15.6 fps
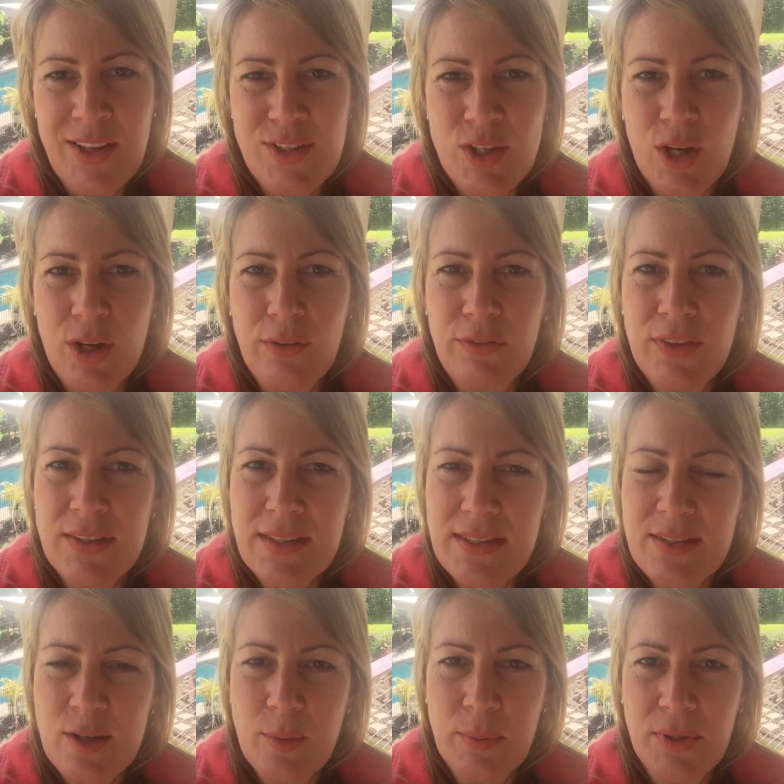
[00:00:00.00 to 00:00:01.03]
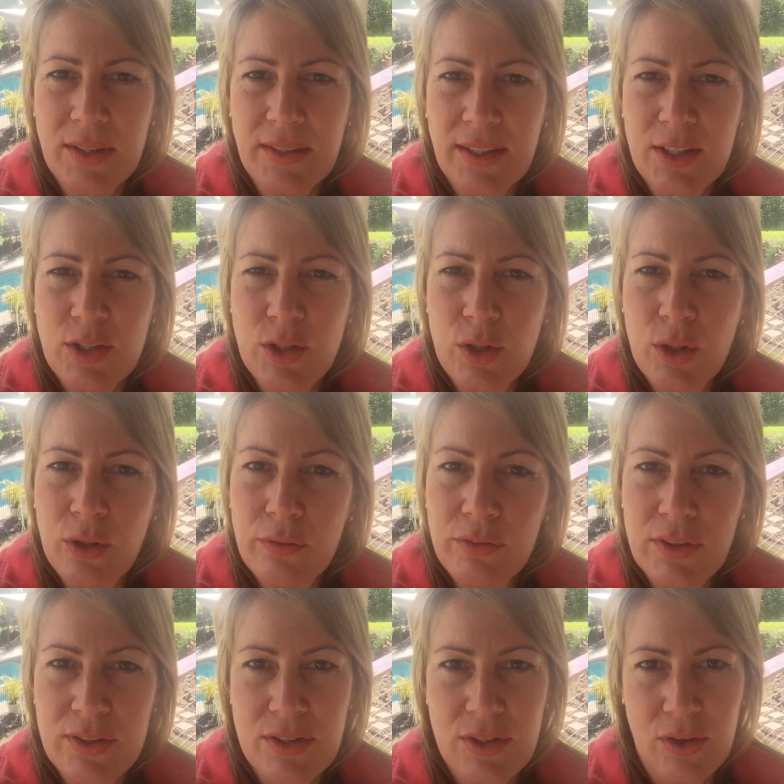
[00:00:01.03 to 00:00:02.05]
So if this is something that
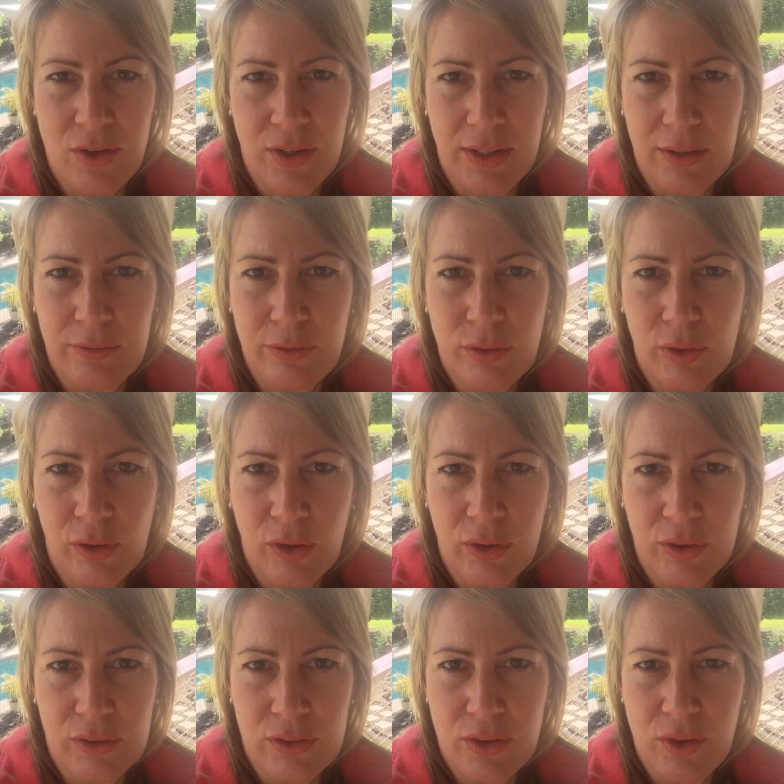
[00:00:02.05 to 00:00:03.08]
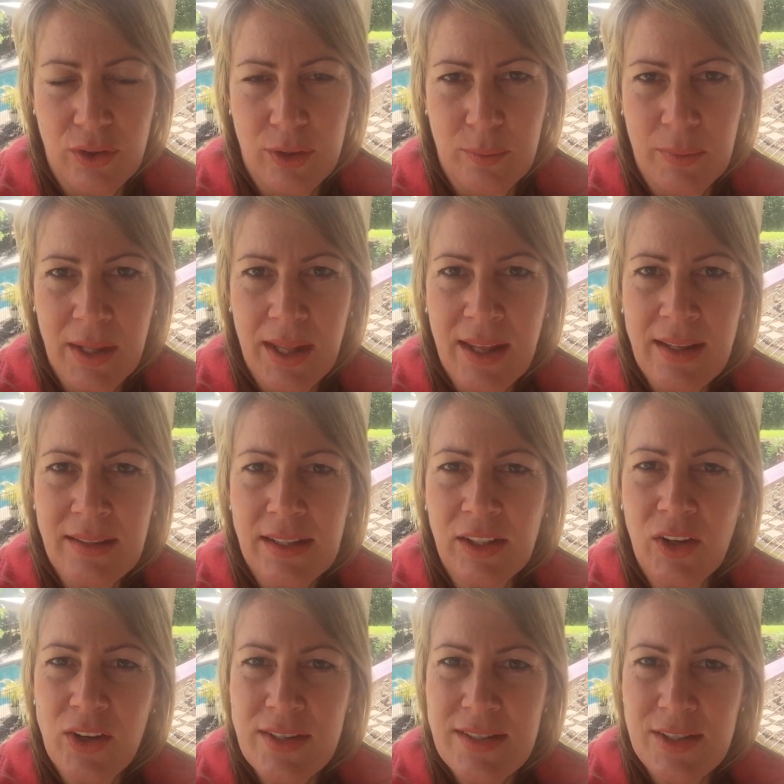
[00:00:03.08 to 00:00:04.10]
you've desired for a long time,
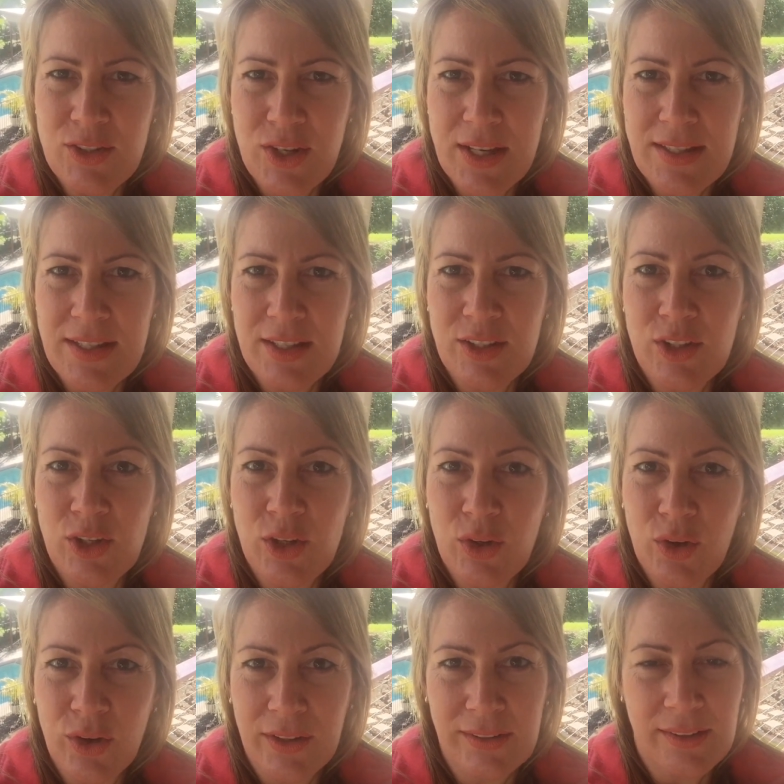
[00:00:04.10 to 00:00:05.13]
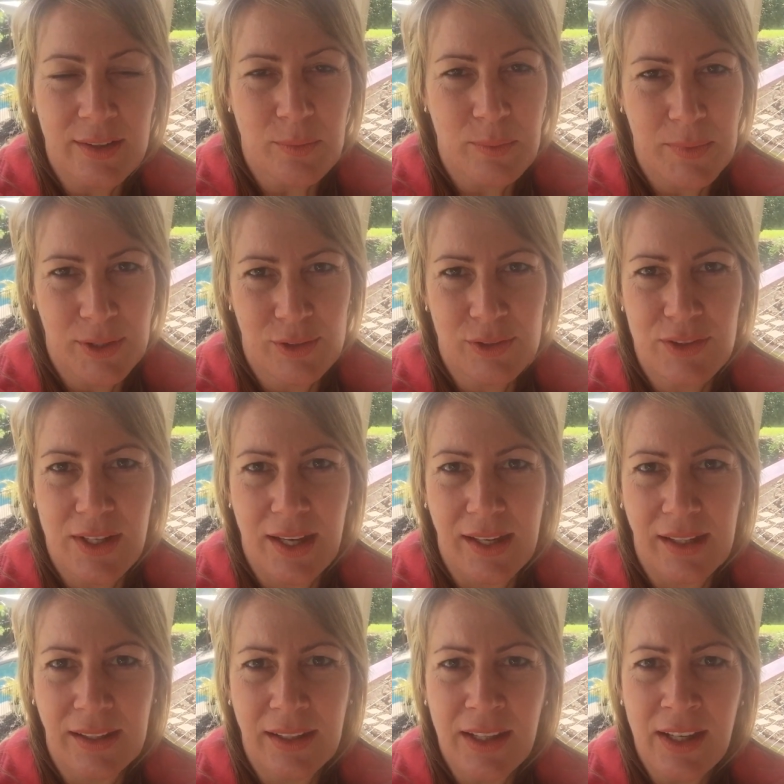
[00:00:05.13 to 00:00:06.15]
then I suggest that you contact me
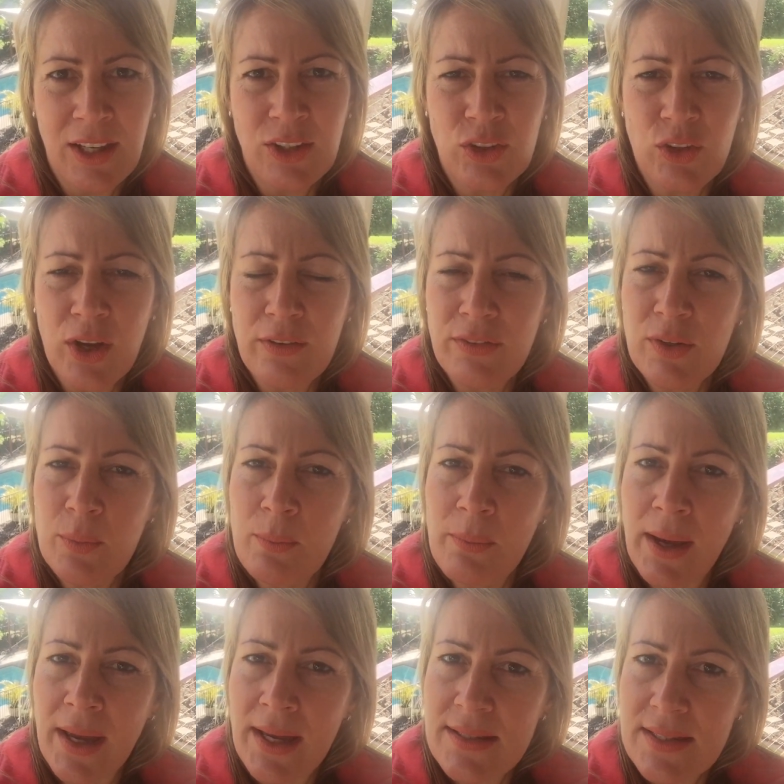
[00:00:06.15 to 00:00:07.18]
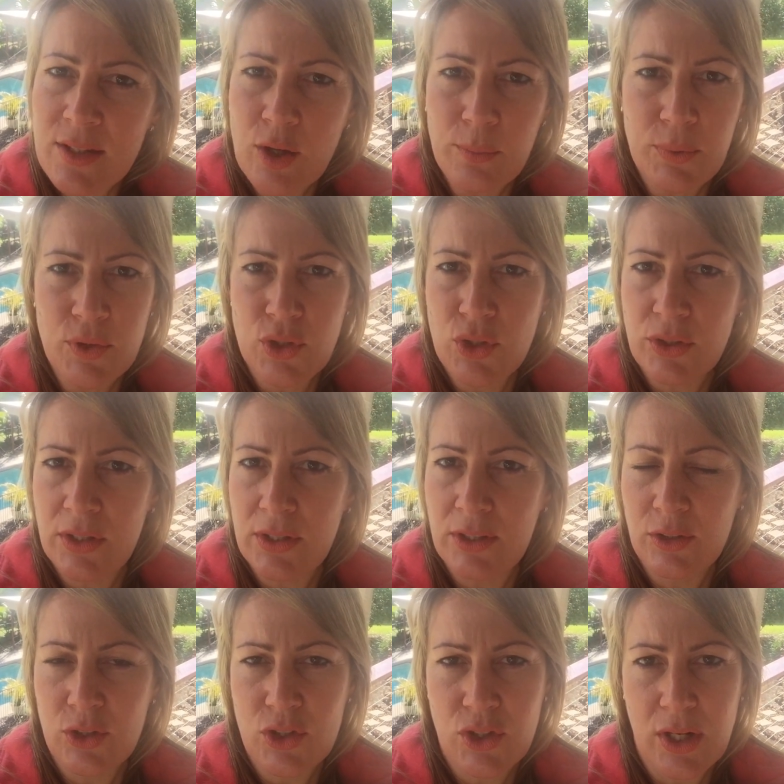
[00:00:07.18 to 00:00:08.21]
today. And I have an amazing
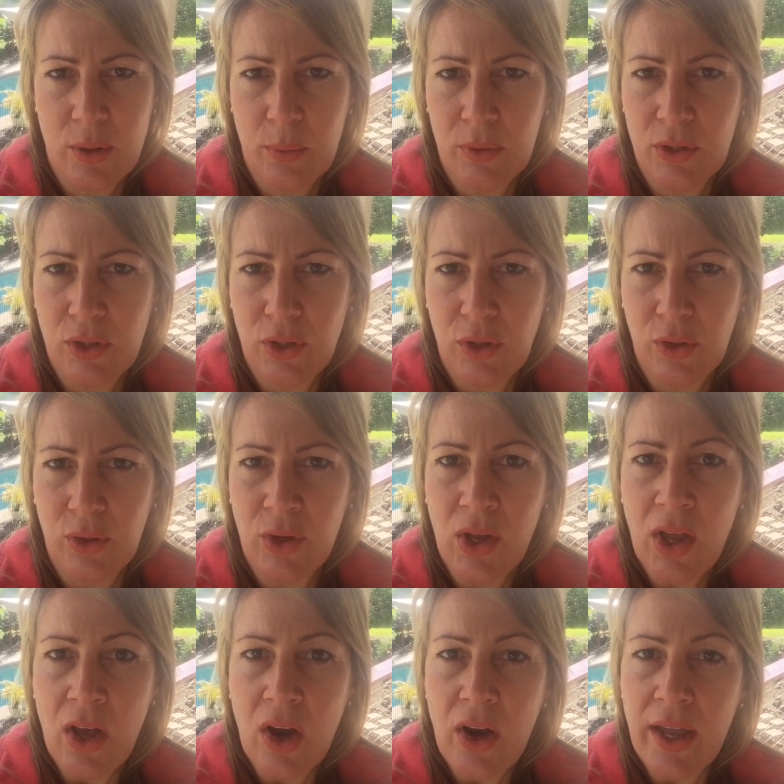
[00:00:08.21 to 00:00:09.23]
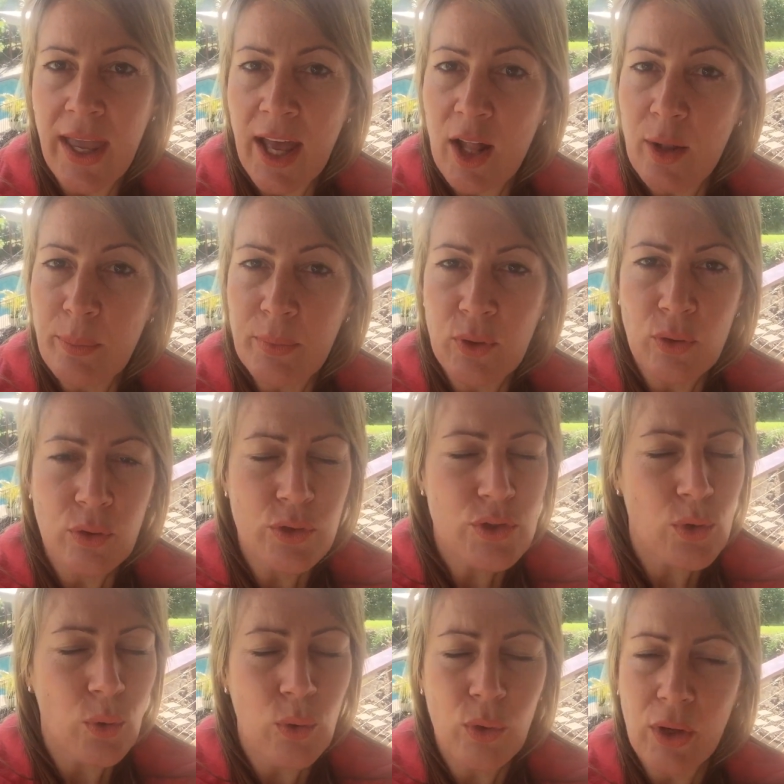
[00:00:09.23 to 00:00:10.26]
opportunity to share with you. I help
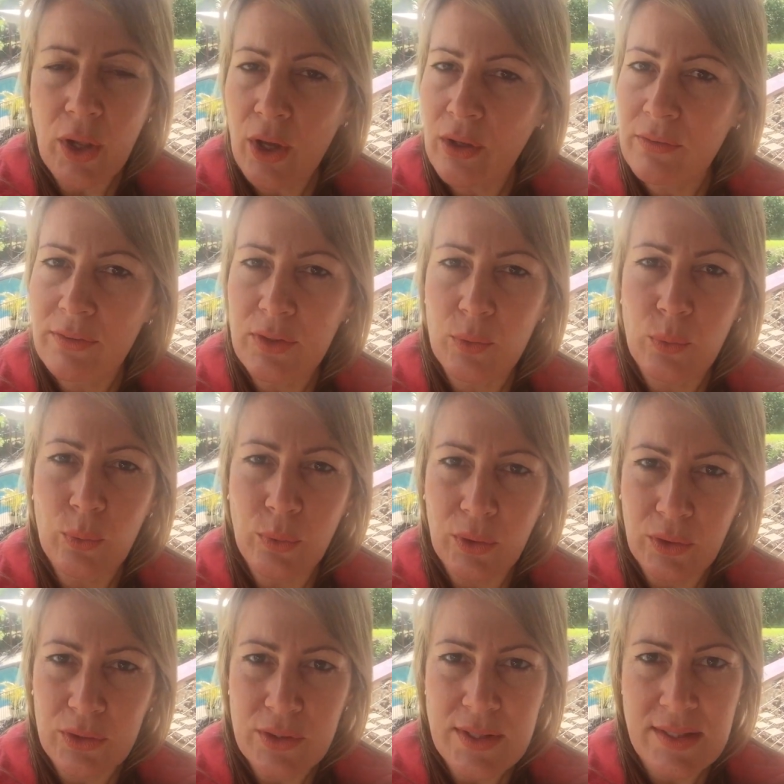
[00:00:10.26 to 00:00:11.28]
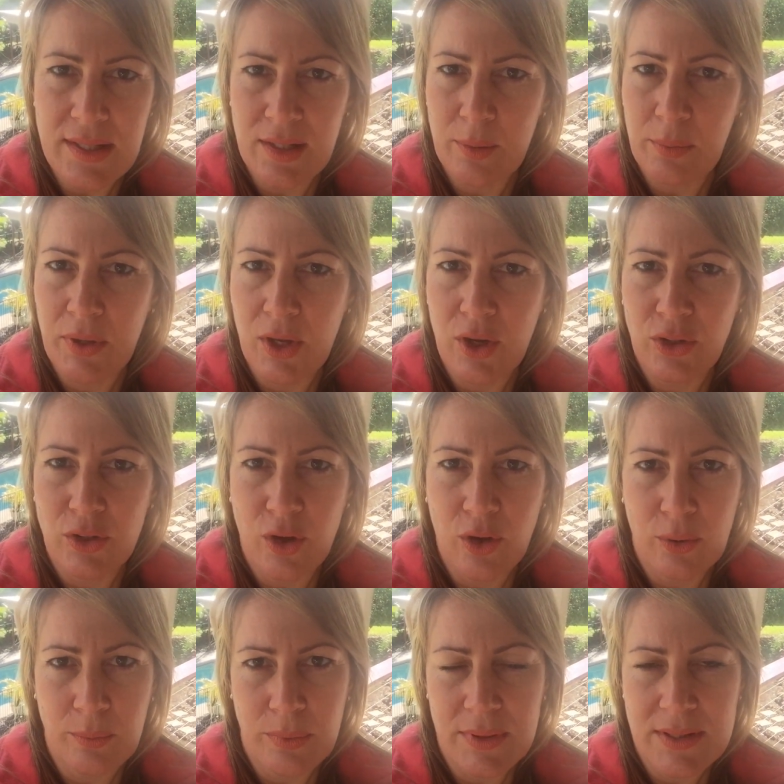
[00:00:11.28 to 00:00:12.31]
girls all over the world set up their own
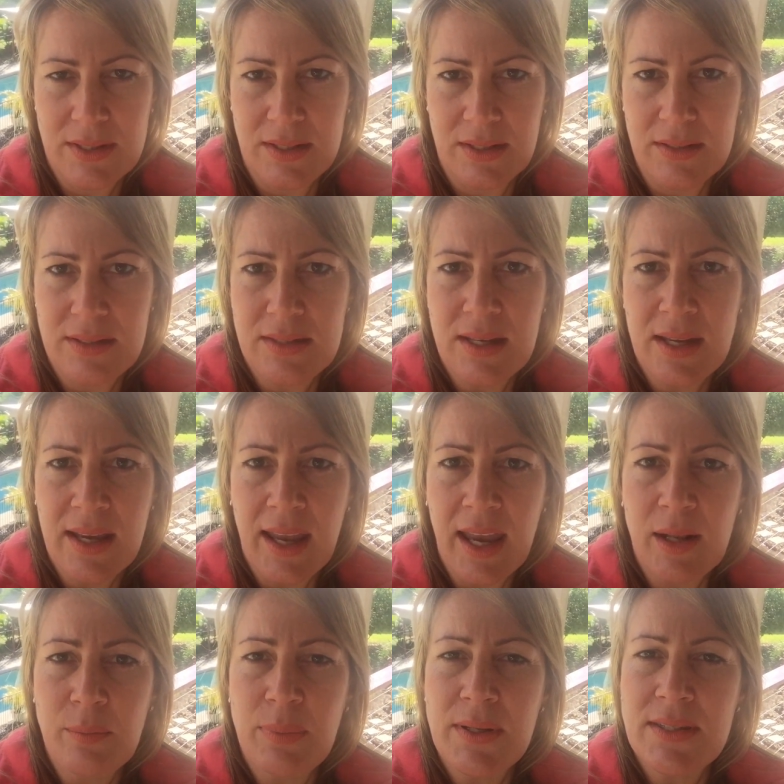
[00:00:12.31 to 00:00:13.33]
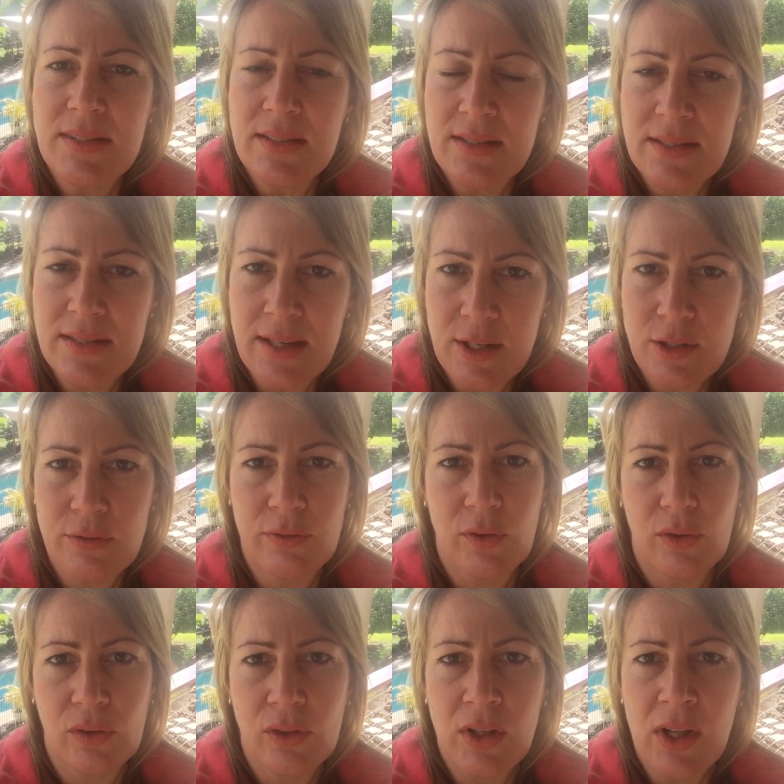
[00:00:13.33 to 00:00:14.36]
home business and be
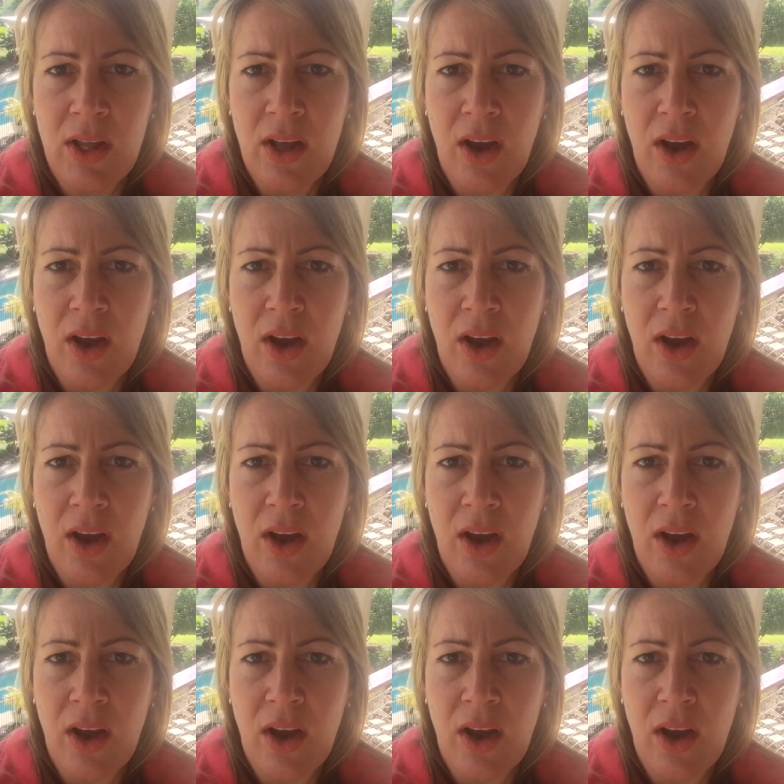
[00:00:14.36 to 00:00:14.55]
successful.